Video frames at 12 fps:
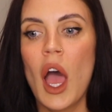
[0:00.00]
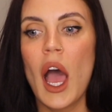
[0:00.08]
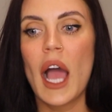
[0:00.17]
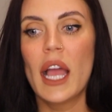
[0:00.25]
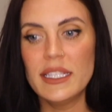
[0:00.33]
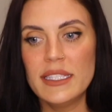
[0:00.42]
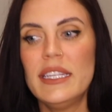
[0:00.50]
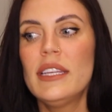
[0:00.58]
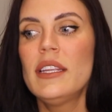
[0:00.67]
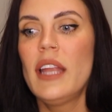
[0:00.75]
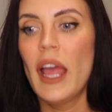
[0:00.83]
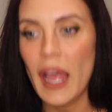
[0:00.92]
I
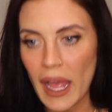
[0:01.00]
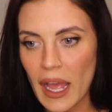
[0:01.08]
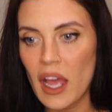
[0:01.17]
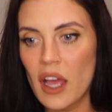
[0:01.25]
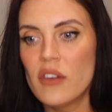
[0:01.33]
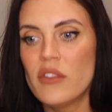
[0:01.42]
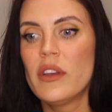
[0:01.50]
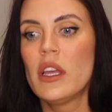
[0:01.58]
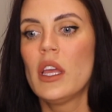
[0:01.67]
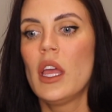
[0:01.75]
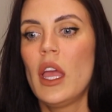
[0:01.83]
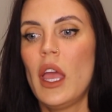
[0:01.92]
did have
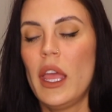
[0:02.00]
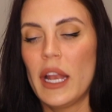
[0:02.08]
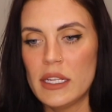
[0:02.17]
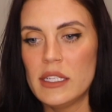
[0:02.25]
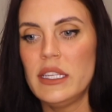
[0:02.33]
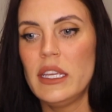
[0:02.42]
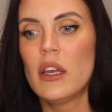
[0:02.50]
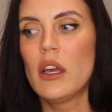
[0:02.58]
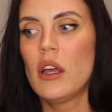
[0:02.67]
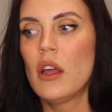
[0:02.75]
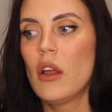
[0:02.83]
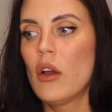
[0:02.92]
an
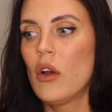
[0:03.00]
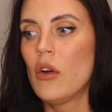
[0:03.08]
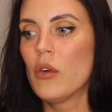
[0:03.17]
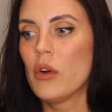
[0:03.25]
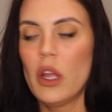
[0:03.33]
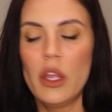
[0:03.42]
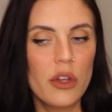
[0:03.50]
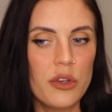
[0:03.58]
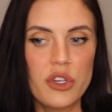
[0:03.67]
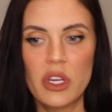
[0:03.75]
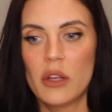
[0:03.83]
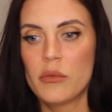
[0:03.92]
idea or a
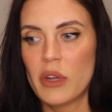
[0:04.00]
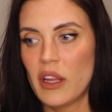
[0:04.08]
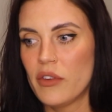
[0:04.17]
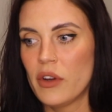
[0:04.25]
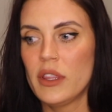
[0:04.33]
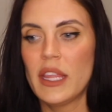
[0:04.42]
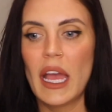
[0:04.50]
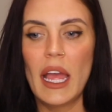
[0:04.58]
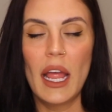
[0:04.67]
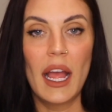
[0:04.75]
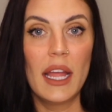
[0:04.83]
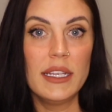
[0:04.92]
notion, whatever,
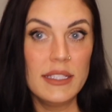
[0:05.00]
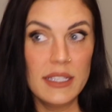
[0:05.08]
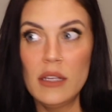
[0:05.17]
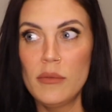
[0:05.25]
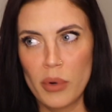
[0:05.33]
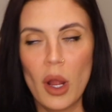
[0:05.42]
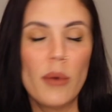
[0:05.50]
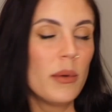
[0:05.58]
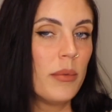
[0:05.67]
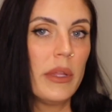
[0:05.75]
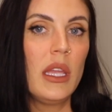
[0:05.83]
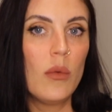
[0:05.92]
that I did
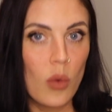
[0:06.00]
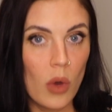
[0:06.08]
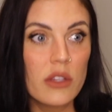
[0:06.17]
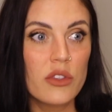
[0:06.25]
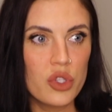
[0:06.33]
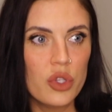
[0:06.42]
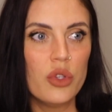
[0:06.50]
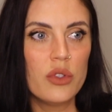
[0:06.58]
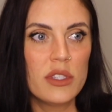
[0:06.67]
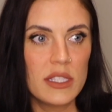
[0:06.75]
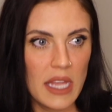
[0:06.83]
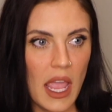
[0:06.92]
probably want to
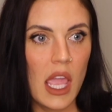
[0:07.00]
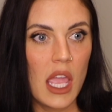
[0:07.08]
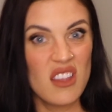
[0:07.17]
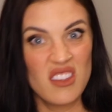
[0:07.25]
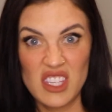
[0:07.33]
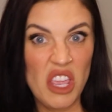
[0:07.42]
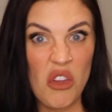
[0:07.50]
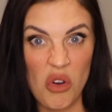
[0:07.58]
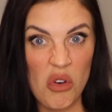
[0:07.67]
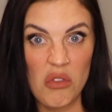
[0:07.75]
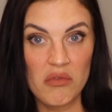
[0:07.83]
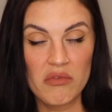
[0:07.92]
stay
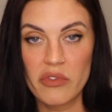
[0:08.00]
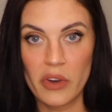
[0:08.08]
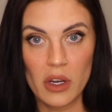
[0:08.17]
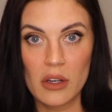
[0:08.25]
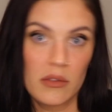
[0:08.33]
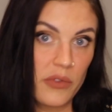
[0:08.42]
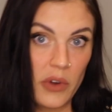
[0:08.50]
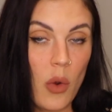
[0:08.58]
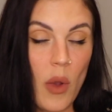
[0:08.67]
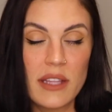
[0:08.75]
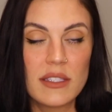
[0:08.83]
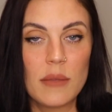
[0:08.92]
single for
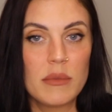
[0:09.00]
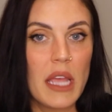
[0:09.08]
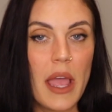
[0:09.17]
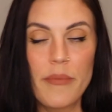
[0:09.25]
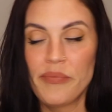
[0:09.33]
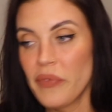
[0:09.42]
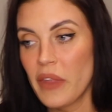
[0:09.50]
quite some time.